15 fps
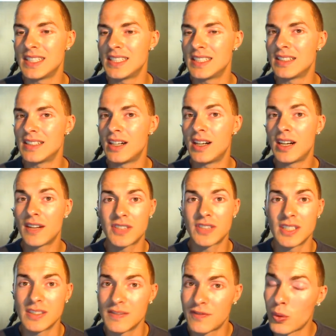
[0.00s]

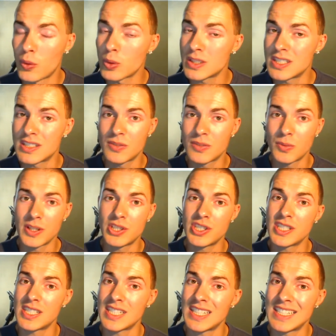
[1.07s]
often forces switches
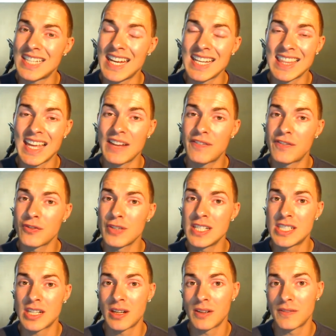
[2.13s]
and can take that free
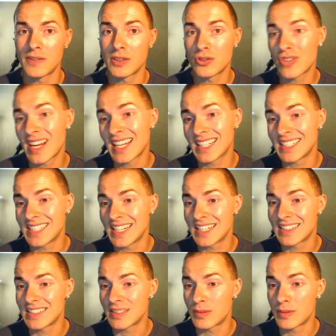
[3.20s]
turn for Dragon
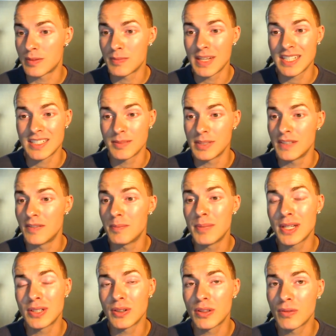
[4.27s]
Dances, which makes him even
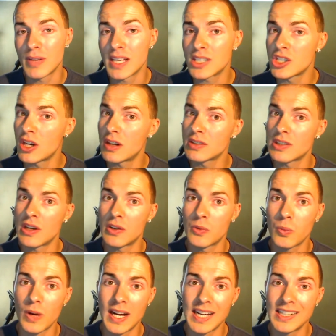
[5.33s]
bigger threat. Charizard
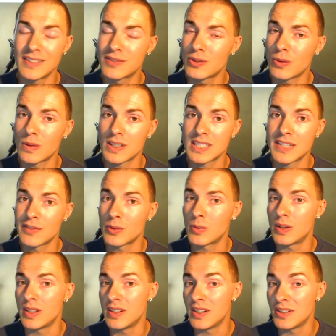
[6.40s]
Y, of course,
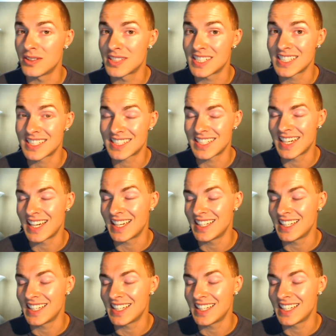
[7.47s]
everyone knows this guy.